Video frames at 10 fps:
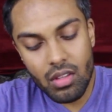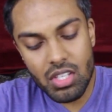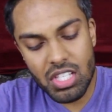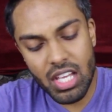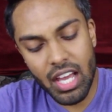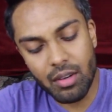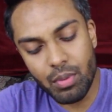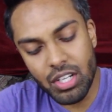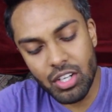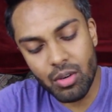this is a
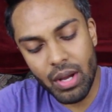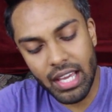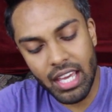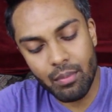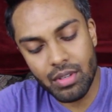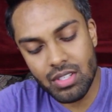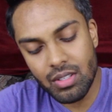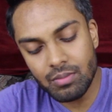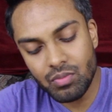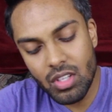pretty nearby
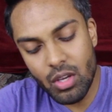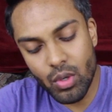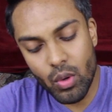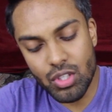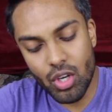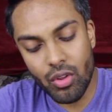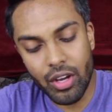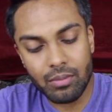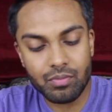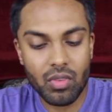campus. He would always go
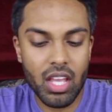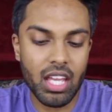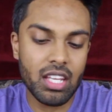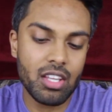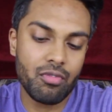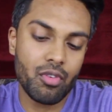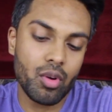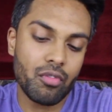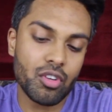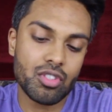there, and
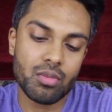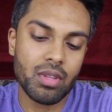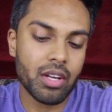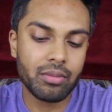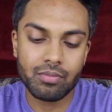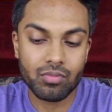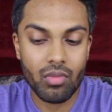when he first took me there,